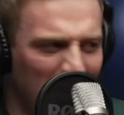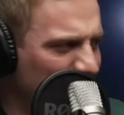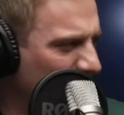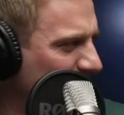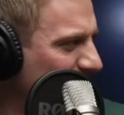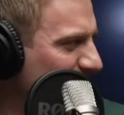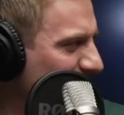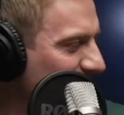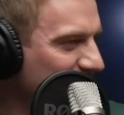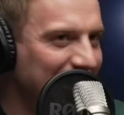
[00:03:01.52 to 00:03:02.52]
like,
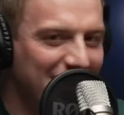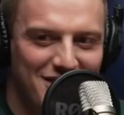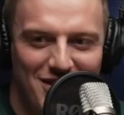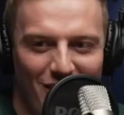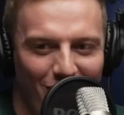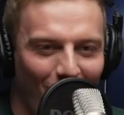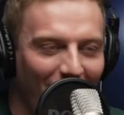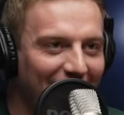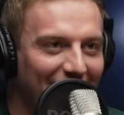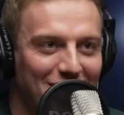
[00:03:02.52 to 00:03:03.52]
there's no
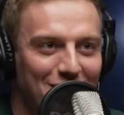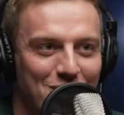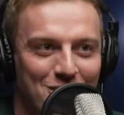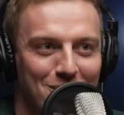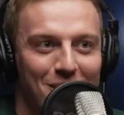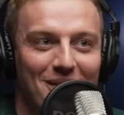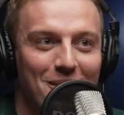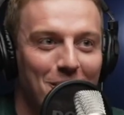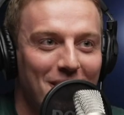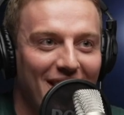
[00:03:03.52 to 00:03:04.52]
way you've just come
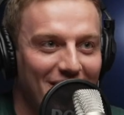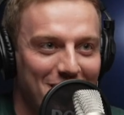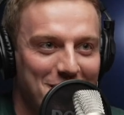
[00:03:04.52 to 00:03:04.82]
up with that on the